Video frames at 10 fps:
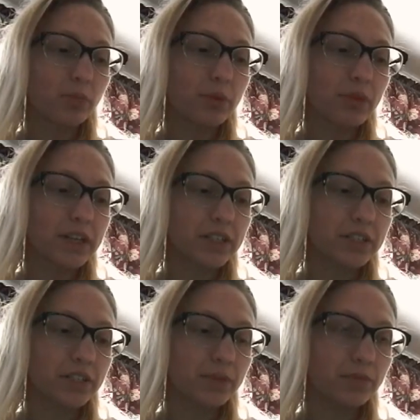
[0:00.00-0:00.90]
or
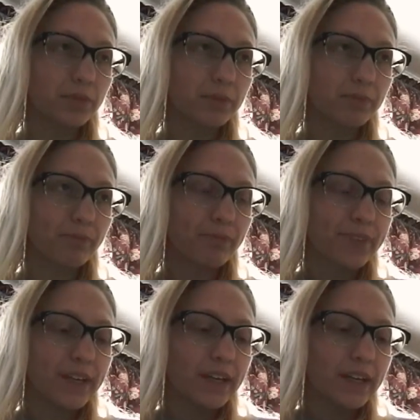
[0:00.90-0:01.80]
repetitive.
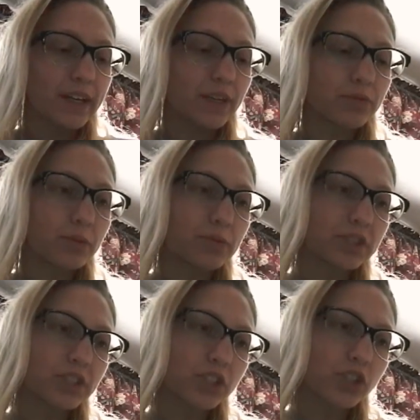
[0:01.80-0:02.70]
If the
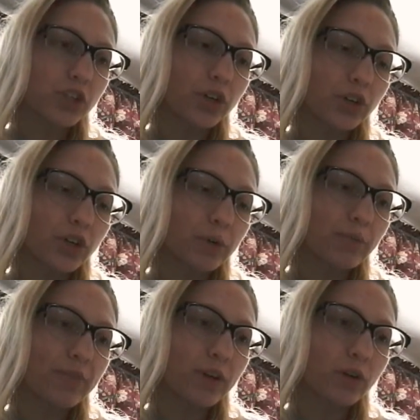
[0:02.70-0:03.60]

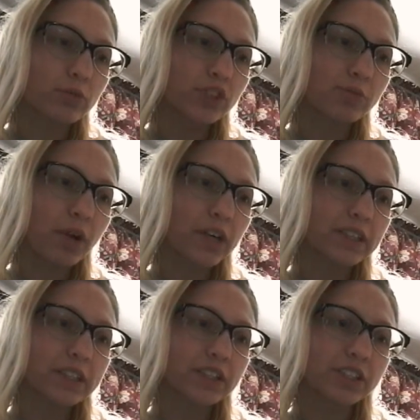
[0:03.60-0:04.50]
petitioner or
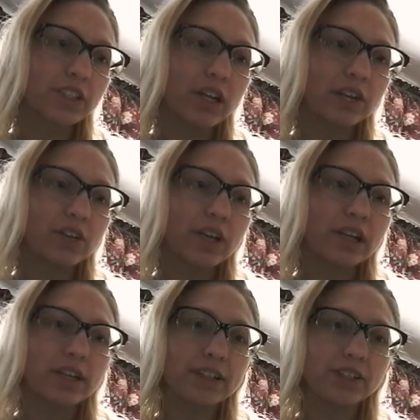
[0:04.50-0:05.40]
respondent is under
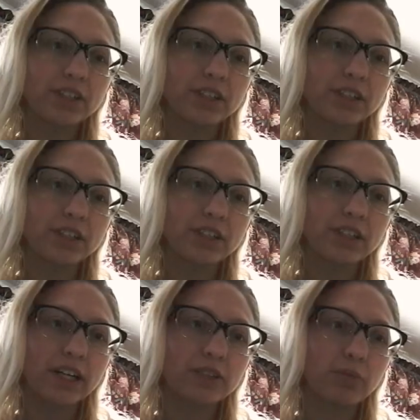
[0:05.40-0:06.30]
a death
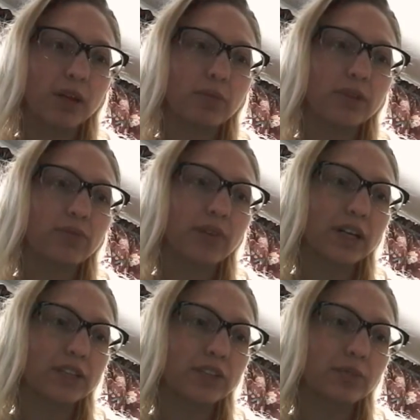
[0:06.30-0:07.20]
sentence that may be
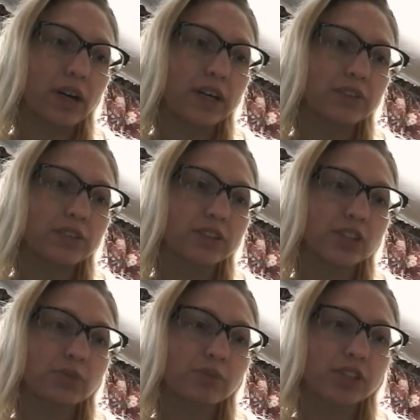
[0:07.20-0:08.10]
affected by the
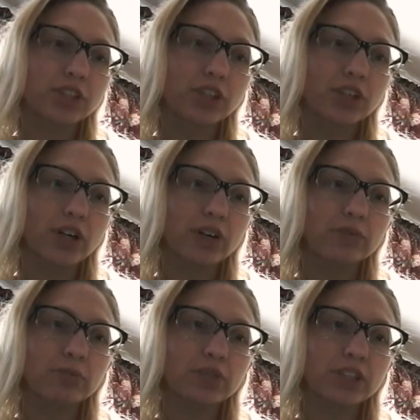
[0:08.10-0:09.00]
disposition
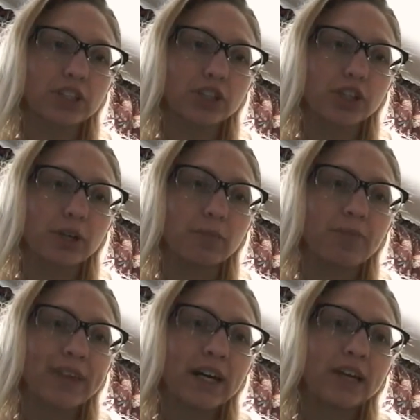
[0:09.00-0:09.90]
of the petition,
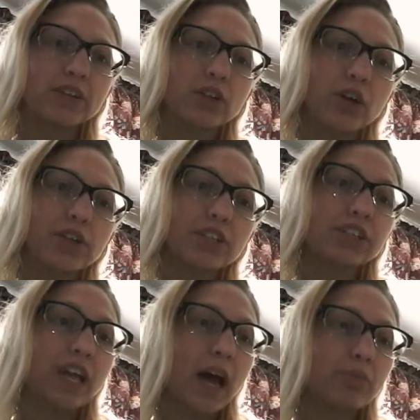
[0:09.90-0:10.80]
the
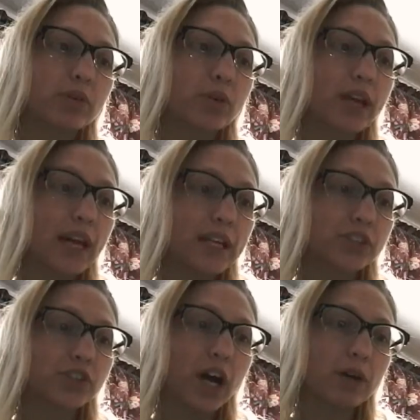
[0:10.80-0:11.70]
notice capital
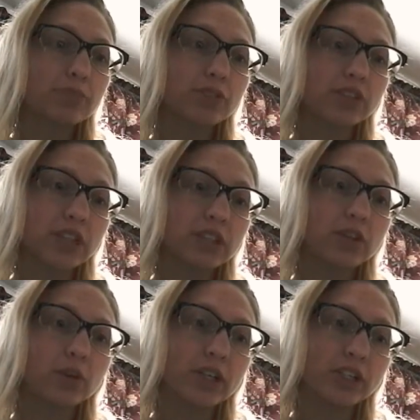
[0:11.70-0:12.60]
case shall precede
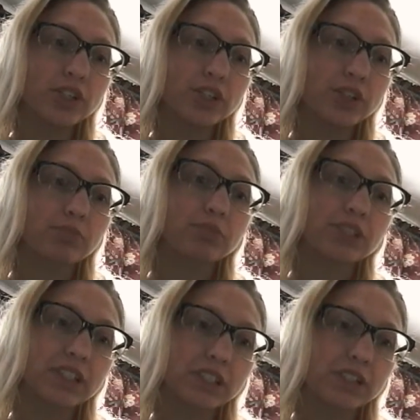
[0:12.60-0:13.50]
the questions
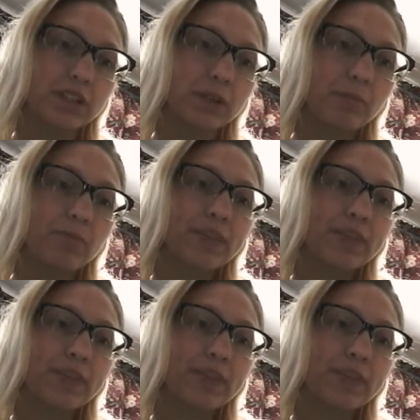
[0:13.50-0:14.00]
presented.